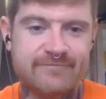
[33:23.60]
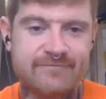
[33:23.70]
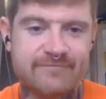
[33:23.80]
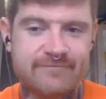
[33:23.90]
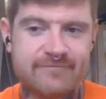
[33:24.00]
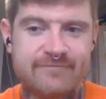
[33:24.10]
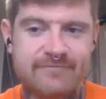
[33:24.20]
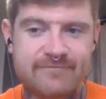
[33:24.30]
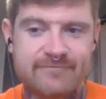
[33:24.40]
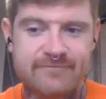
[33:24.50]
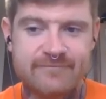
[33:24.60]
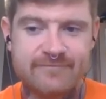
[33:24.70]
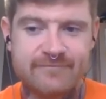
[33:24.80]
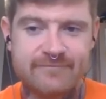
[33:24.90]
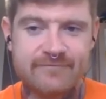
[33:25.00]

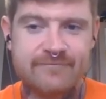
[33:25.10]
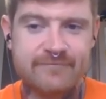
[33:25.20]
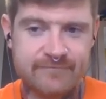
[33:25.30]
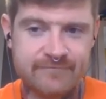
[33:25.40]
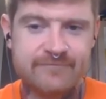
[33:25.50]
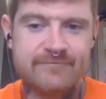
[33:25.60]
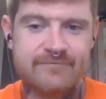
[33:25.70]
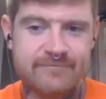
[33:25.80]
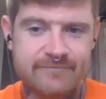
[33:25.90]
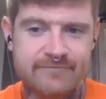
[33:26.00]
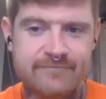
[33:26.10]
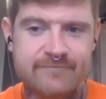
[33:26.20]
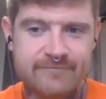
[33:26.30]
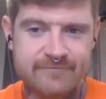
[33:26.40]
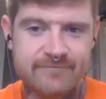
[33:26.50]

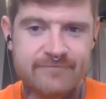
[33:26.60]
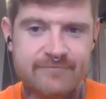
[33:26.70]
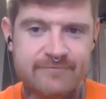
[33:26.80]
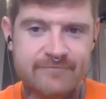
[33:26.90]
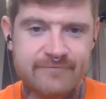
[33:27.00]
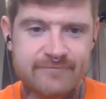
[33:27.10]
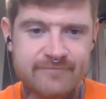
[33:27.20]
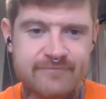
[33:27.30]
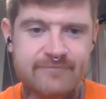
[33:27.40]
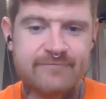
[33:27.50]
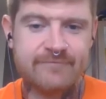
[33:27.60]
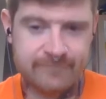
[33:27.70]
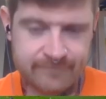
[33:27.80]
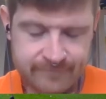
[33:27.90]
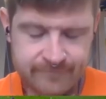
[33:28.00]

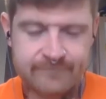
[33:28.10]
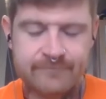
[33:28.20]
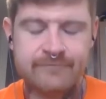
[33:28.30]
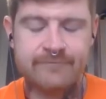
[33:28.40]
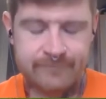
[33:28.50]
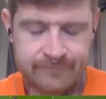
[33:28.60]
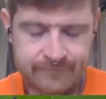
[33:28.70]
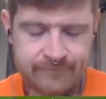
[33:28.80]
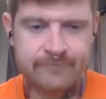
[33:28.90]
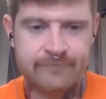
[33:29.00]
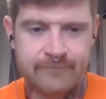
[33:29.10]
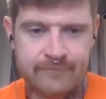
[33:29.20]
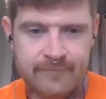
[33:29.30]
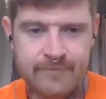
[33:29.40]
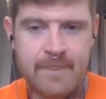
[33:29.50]

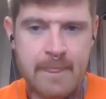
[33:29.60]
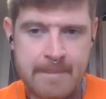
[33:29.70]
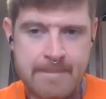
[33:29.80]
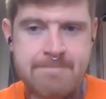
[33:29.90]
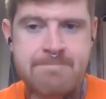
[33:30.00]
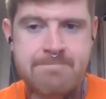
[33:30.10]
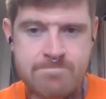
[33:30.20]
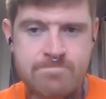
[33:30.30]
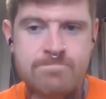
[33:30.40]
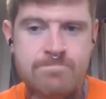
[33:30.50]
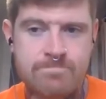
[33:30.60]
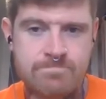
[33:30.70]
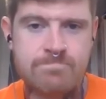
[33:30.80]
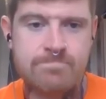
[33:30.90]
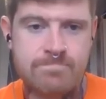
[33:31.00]

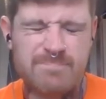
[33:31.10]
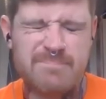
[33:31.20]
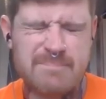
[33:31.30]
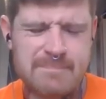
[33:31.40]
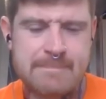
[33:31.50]
(not speaking)